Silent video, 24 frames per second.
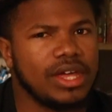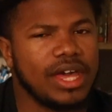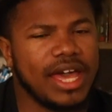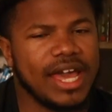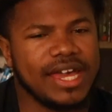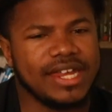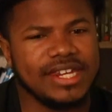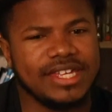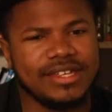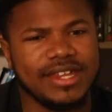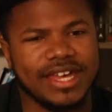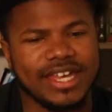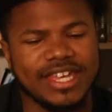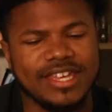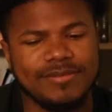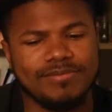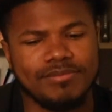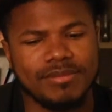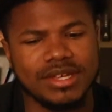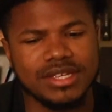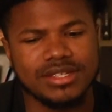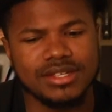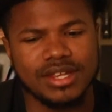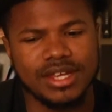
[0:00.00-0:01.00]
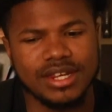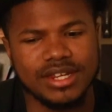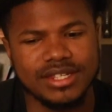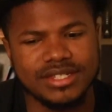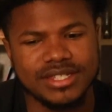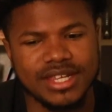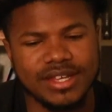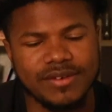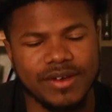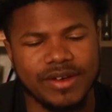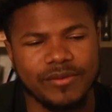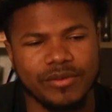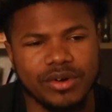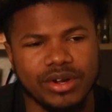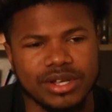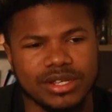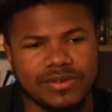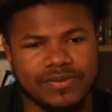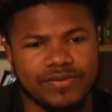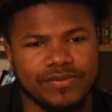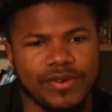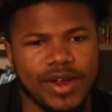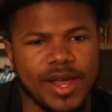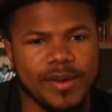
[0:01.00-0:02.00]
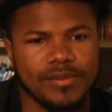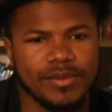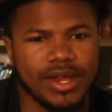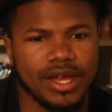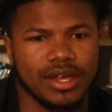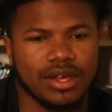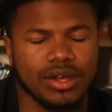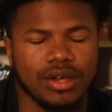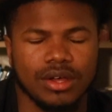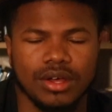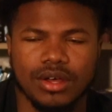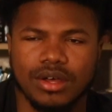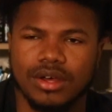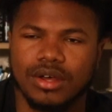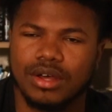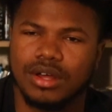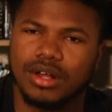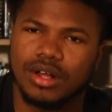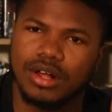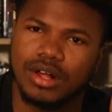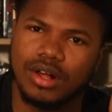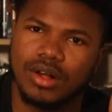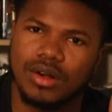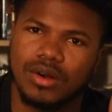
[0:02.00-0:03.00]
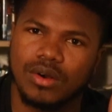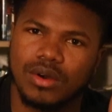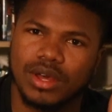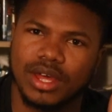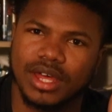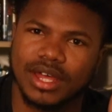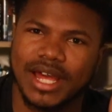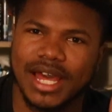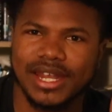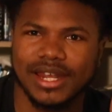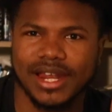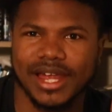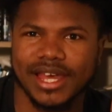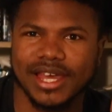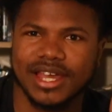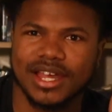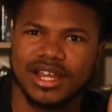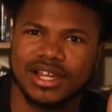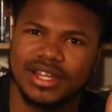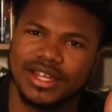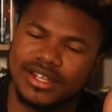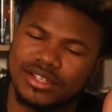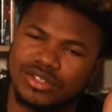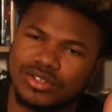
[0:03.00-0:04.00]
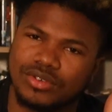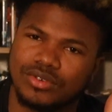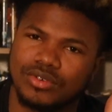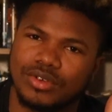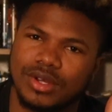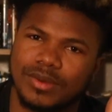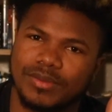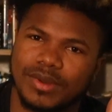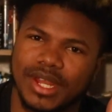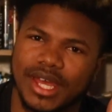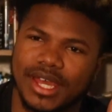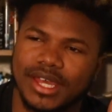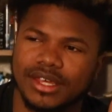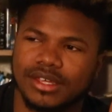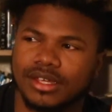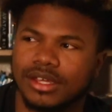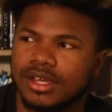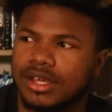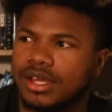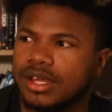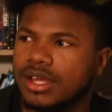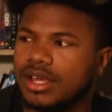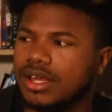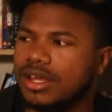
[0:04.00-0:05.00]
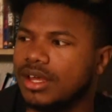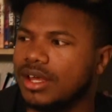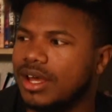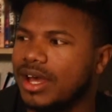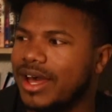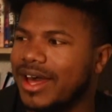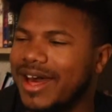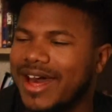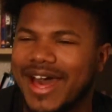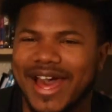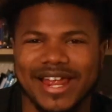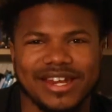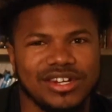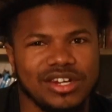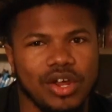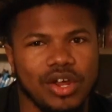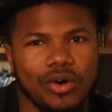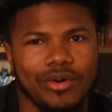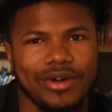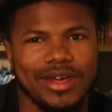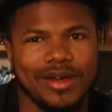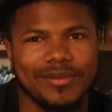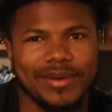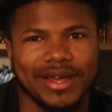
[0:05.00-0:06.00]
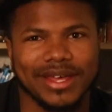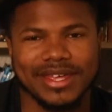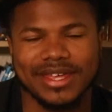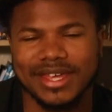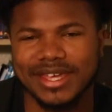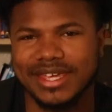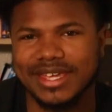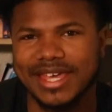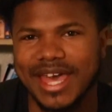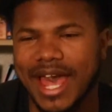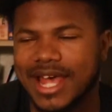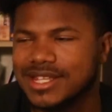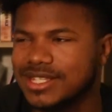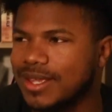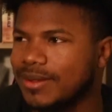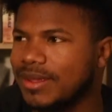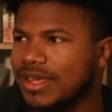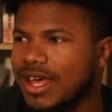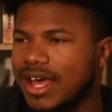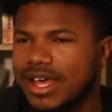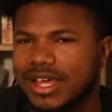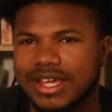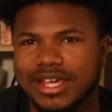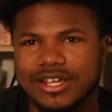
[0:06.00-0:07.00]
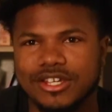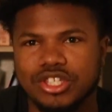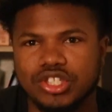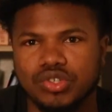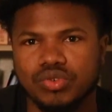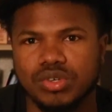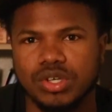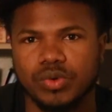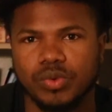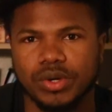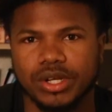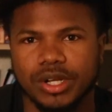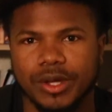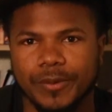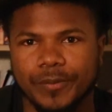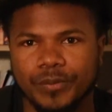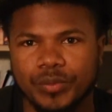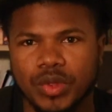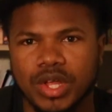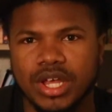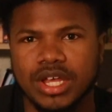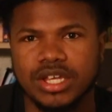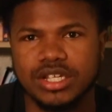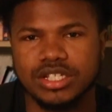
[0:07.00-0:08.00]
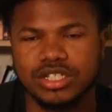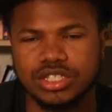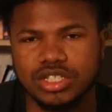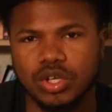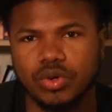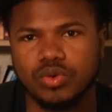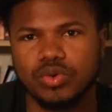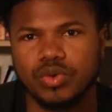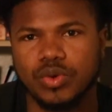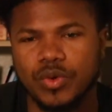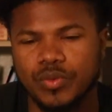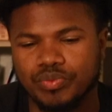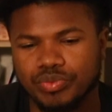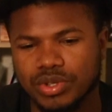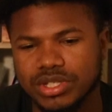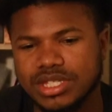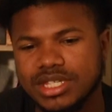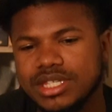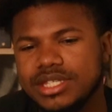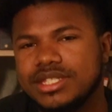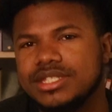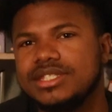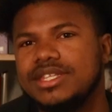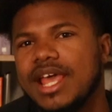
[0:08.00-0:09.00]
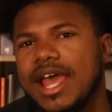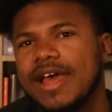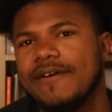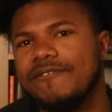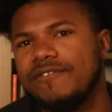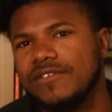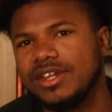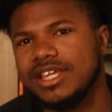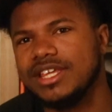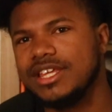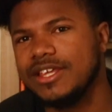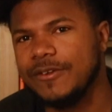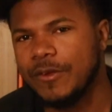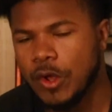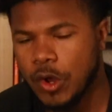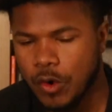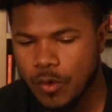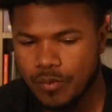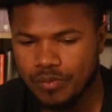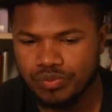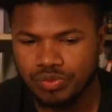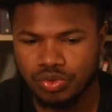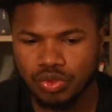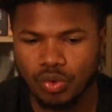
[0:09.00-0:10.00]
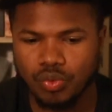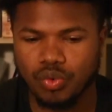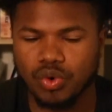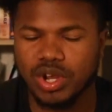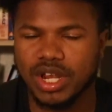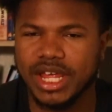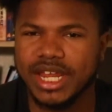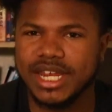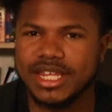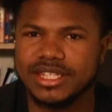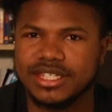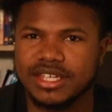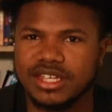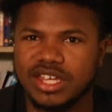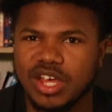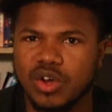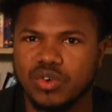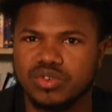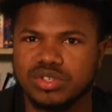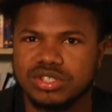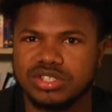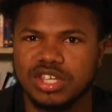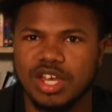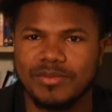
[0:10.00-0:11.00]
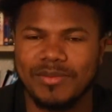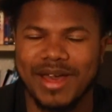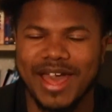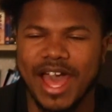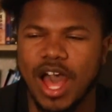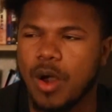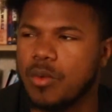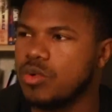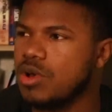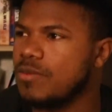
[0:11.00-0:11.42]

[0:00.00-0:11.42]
And he said like where he's from, like, oh, it kind of like clicked to him, like, I know him, like he has a history with him. So this is definitely related to Ghost somehow.